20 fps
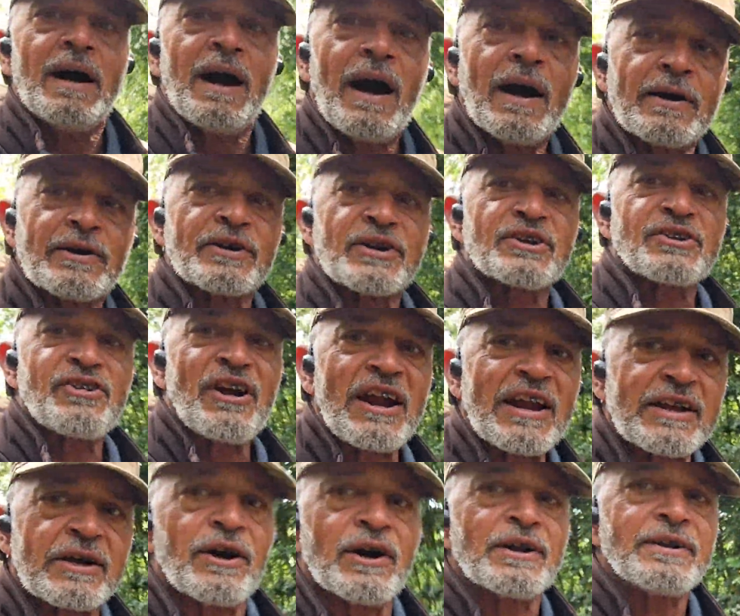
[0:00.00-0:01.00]
I'm going to
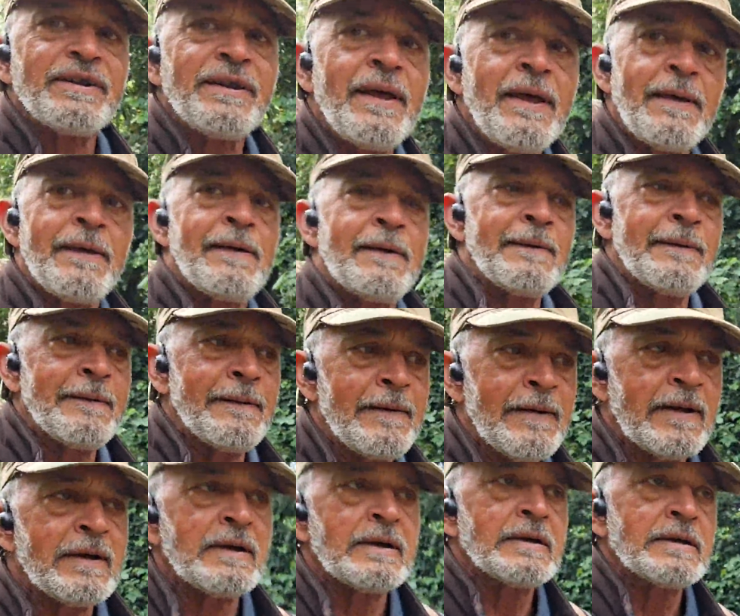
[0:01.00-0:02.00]
crack on.
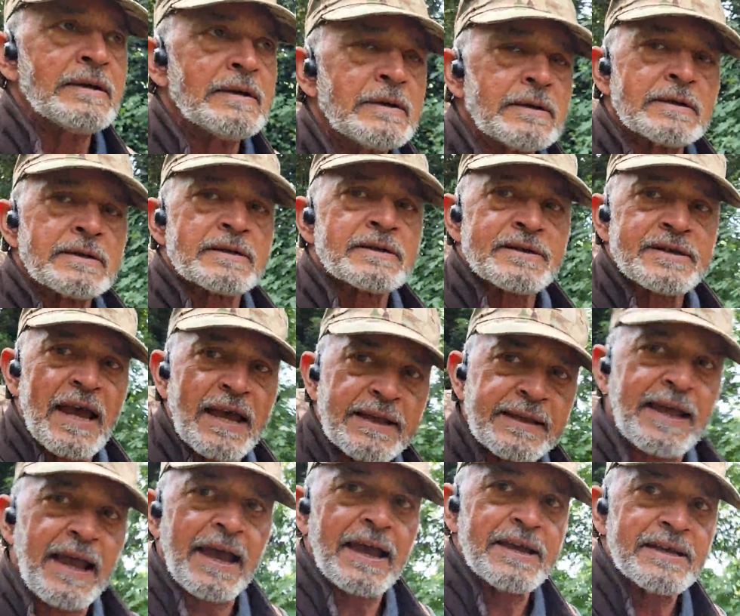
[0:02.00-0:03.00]

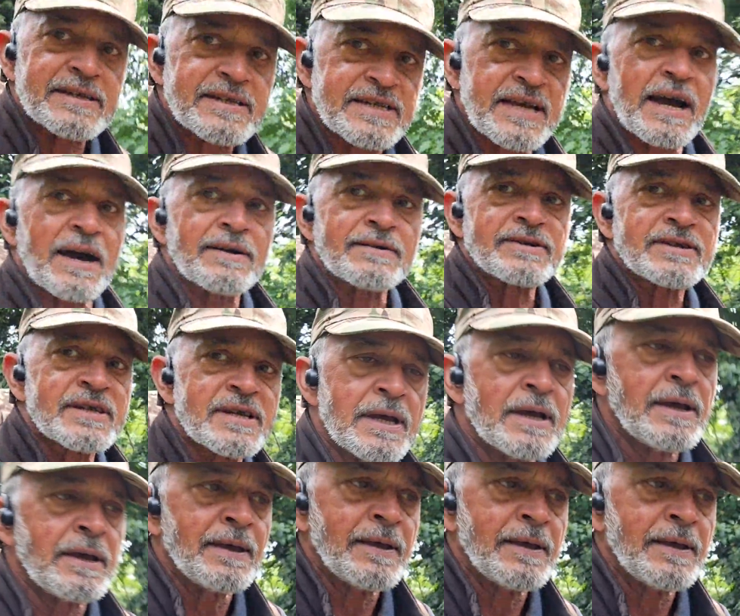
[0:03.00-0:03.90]
Take care of yourselves.